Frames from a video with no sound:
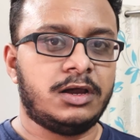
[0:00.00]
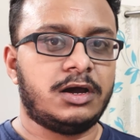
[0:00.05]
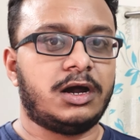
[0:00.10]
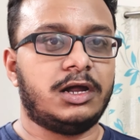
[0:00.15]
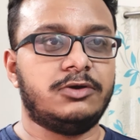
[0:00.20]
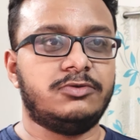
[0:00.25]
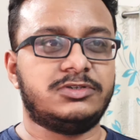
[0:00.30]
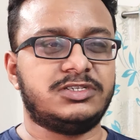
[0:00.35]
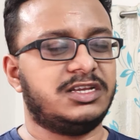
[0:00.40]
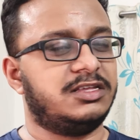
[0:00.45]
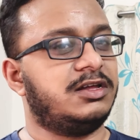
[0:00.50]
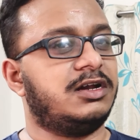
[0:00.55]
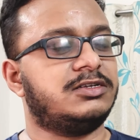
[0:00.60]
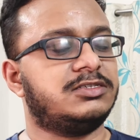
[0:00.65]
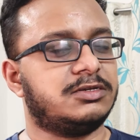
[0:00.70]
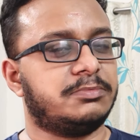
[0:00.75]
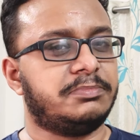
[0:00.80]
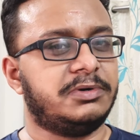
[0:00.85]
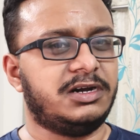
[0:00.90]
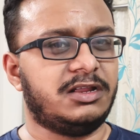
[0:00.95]
I would say
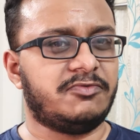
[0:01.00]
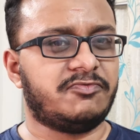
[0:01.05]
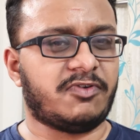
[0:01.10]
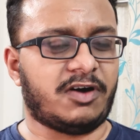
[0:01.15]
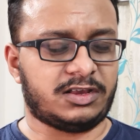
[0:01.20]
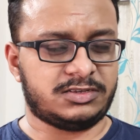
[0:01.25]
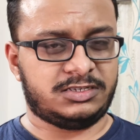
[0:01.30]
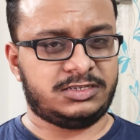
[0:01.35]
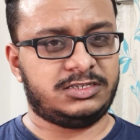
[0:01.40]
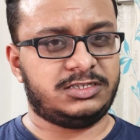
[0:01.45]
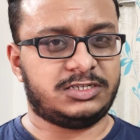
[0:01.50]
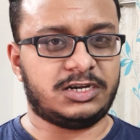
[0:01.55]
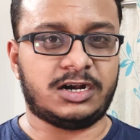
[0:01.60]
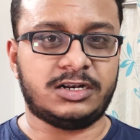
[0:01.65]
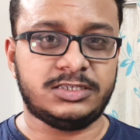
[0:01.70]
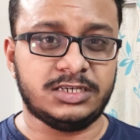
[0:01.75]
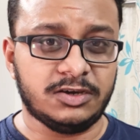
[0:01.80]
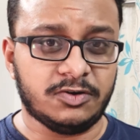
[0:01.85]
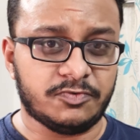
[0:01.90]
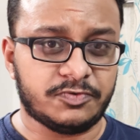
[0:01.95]
that's a pretty fast
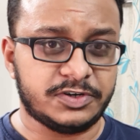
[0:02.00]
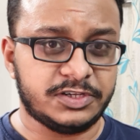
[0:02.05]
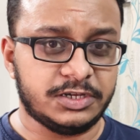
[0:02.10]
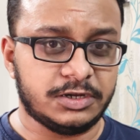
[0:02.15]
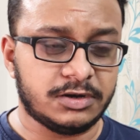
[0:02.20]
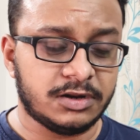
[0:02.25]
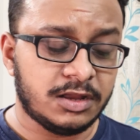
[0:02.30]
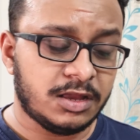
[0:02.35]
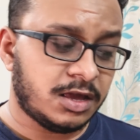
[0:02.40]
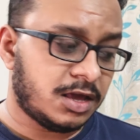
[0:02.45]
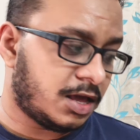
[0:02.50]
charging over here.